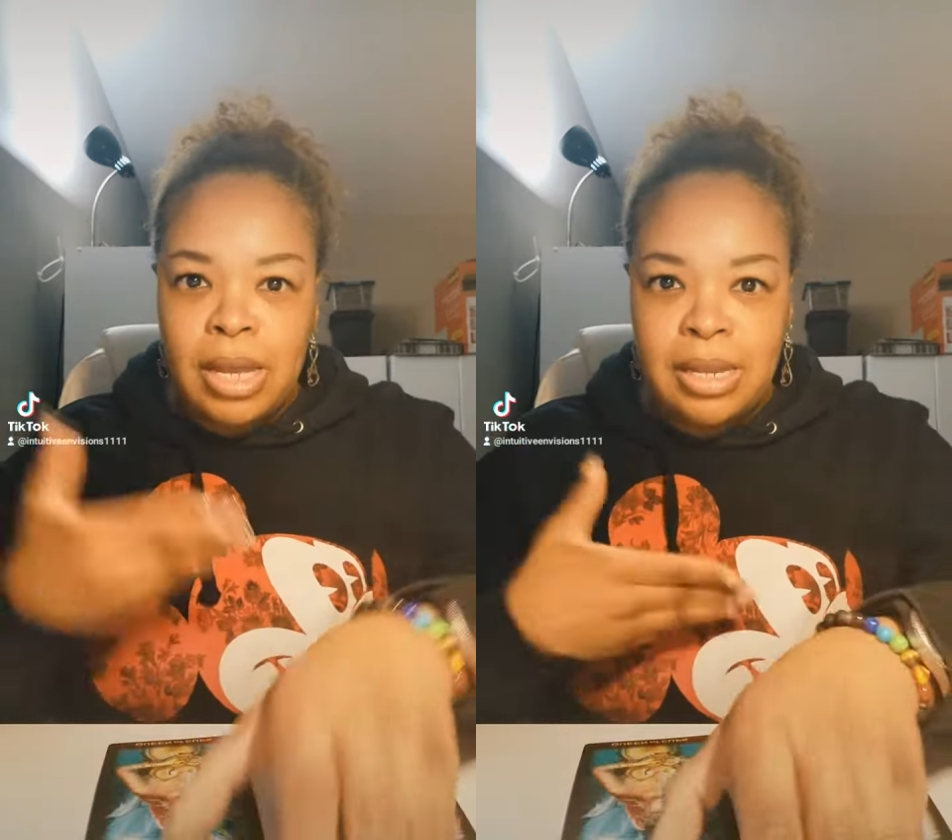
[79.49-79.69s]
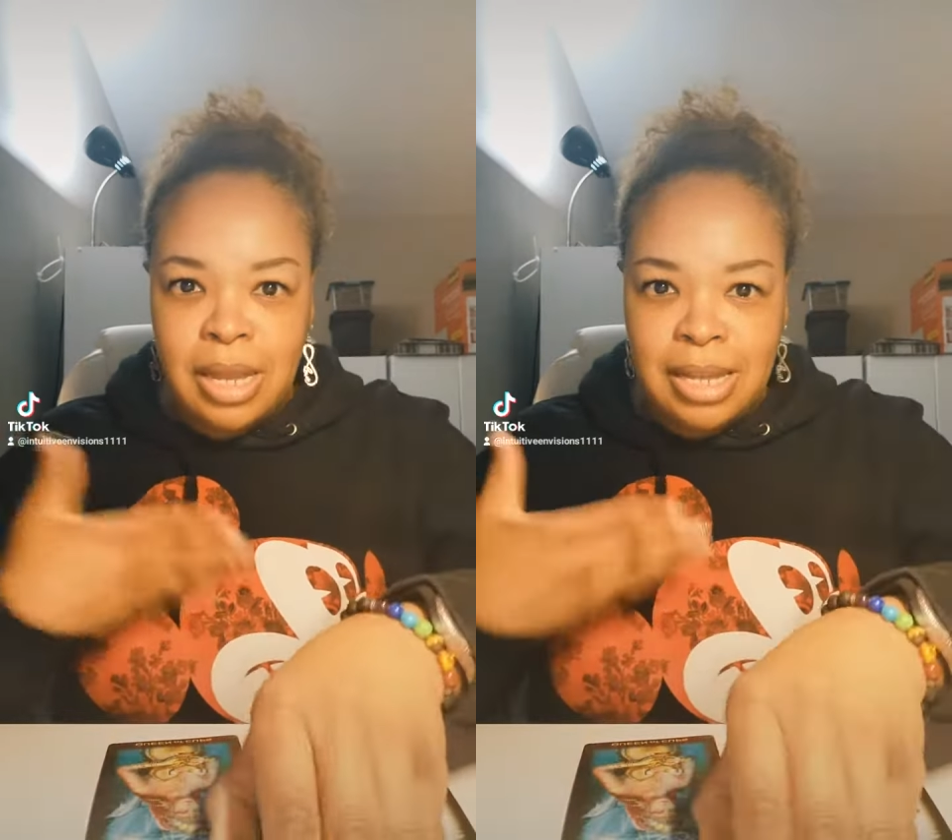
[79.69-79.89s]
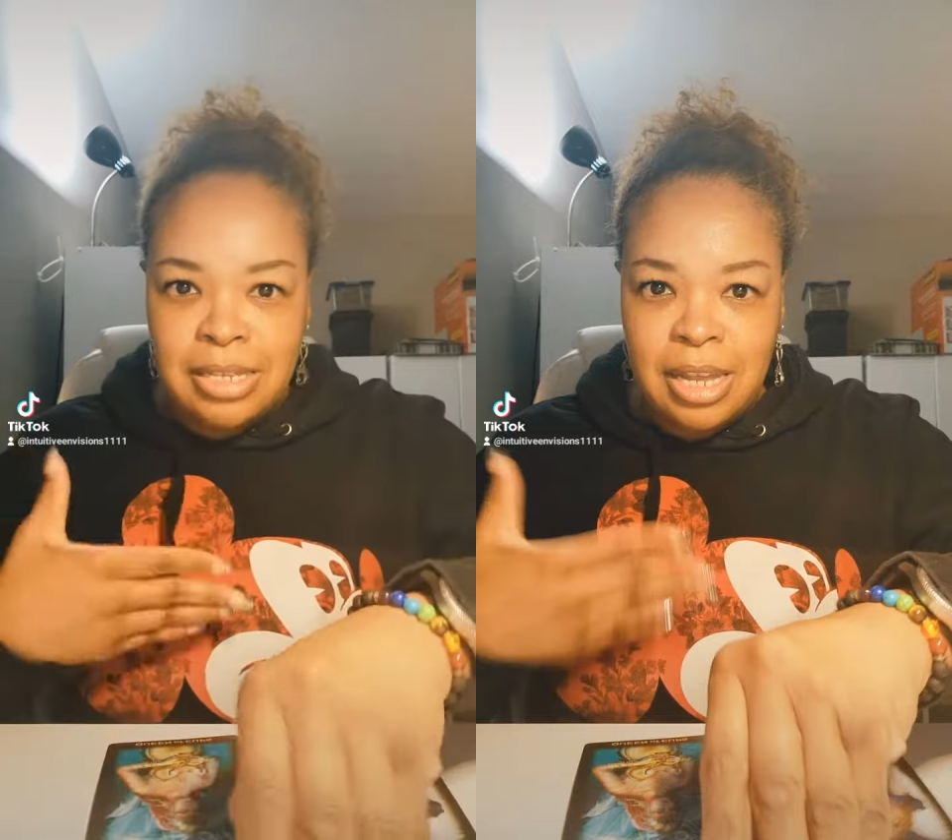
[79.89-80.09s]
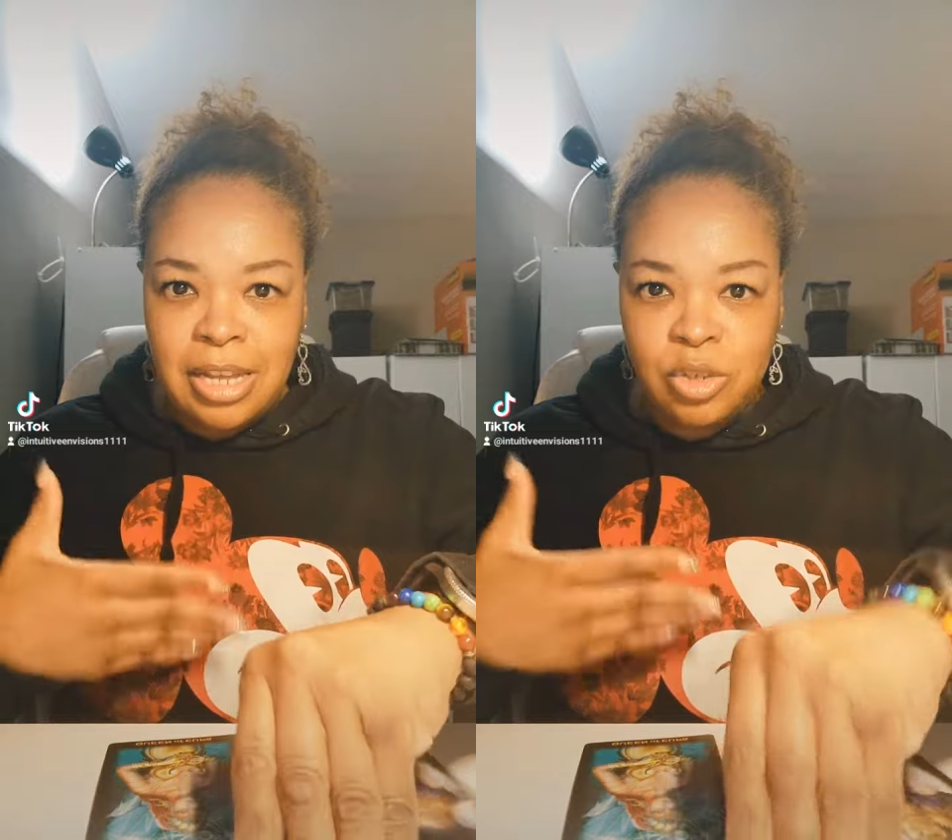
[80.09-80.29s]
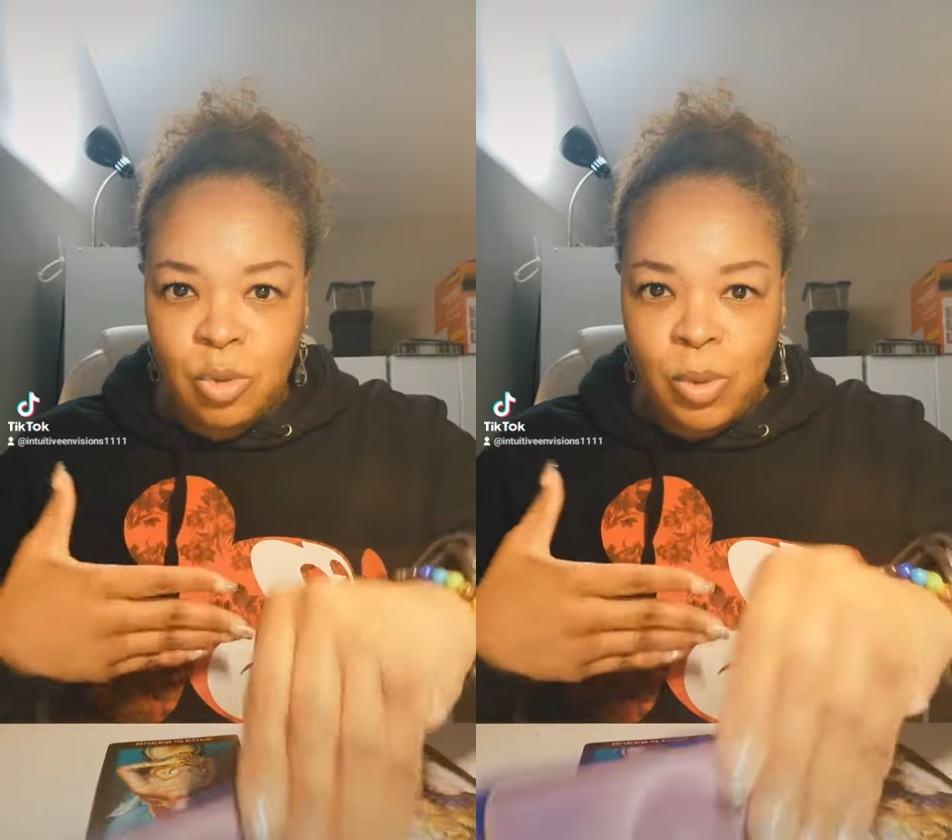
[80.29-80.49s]
in, in,
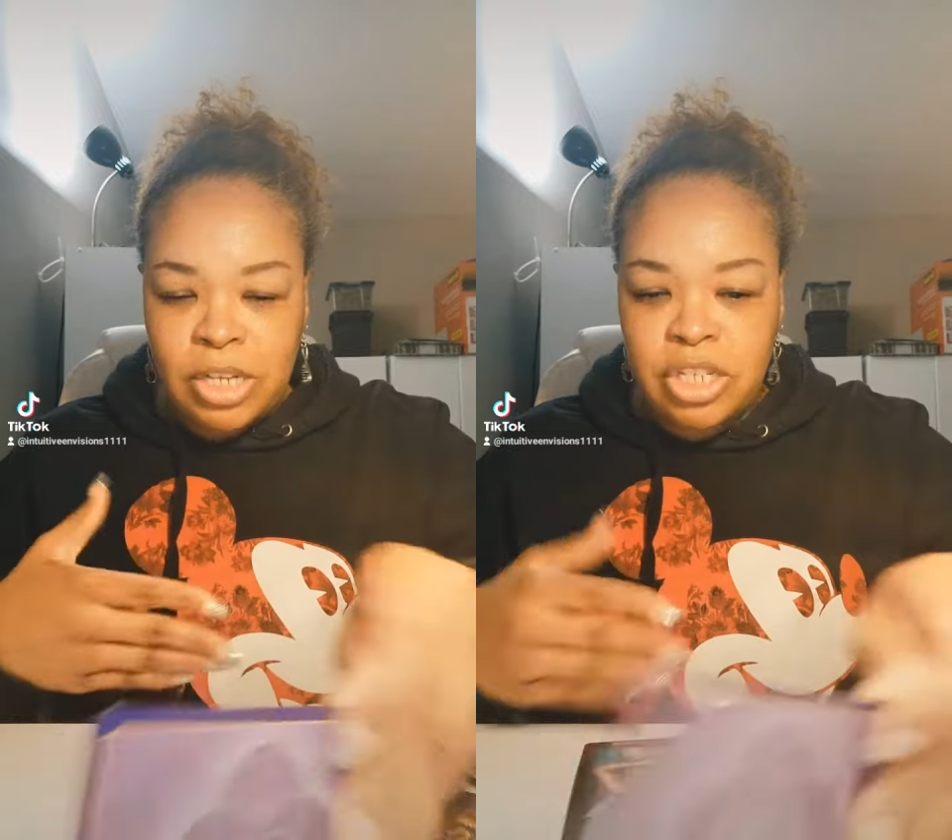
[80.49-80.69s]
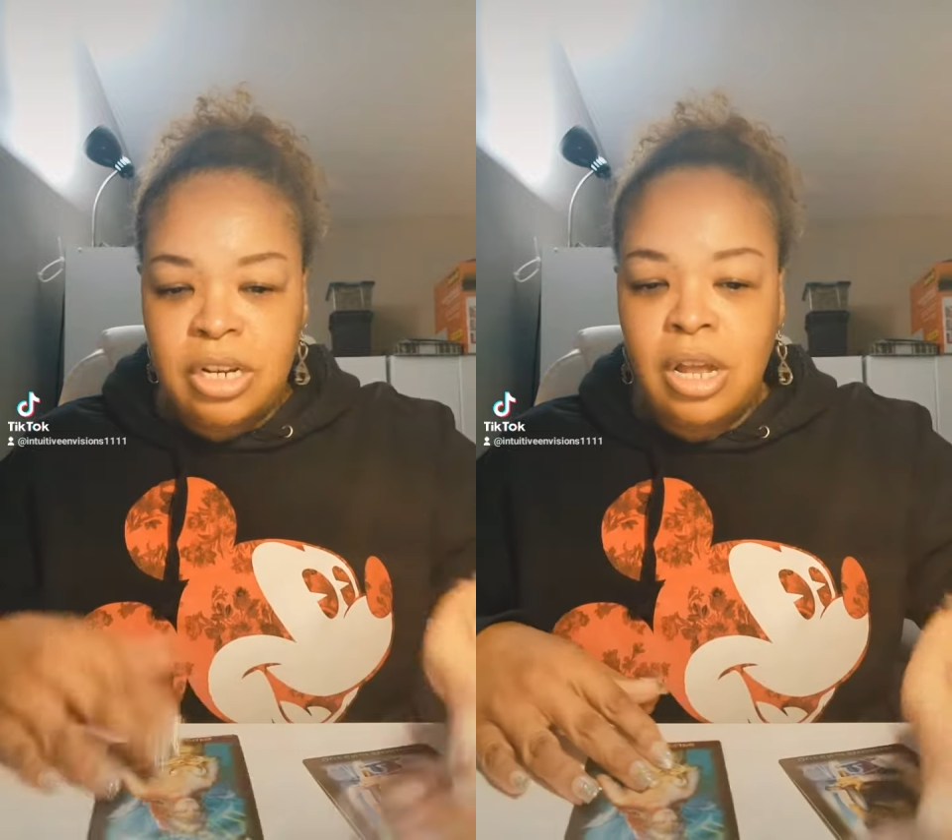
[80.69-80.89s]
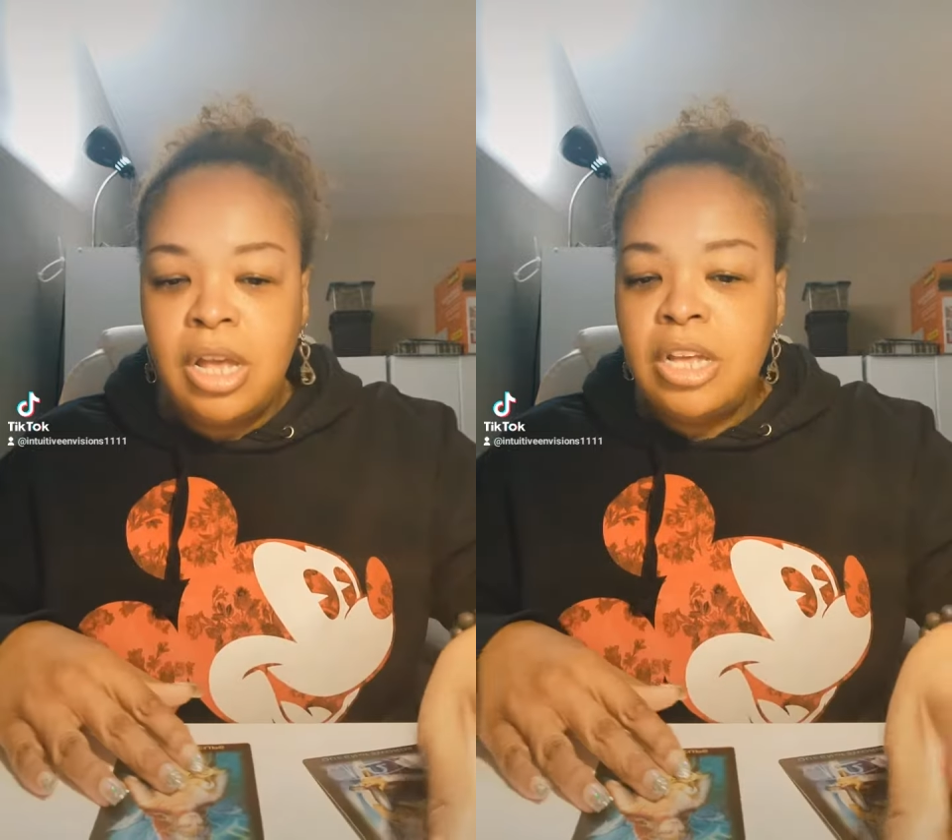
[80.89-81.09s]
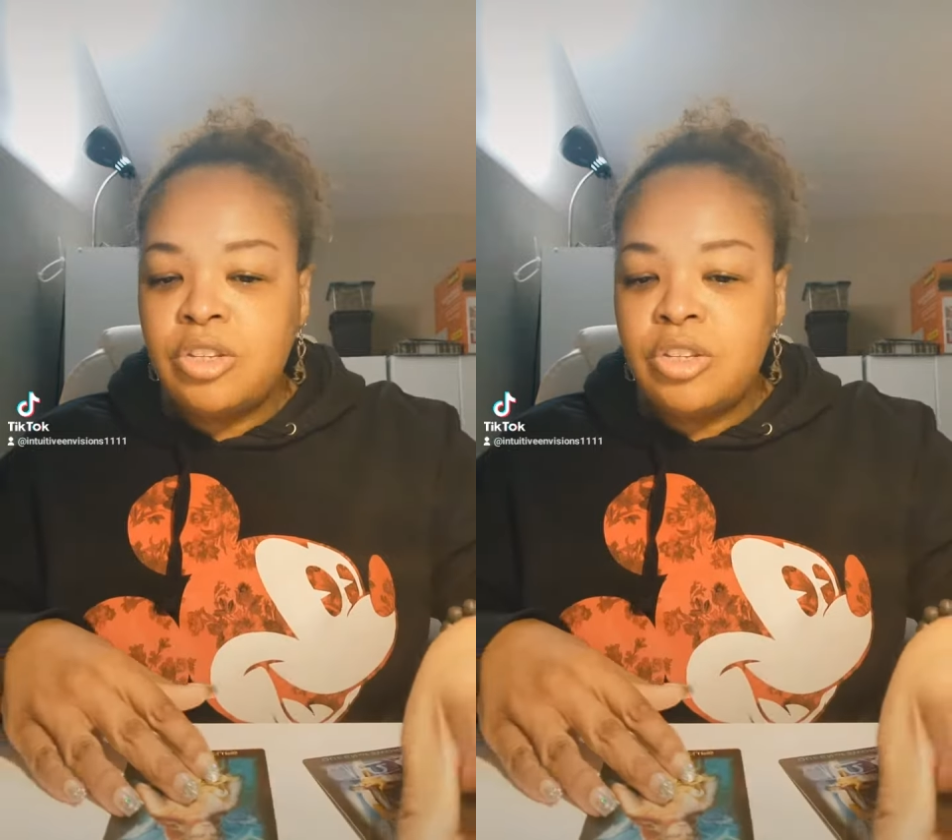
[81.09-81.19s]
intuition.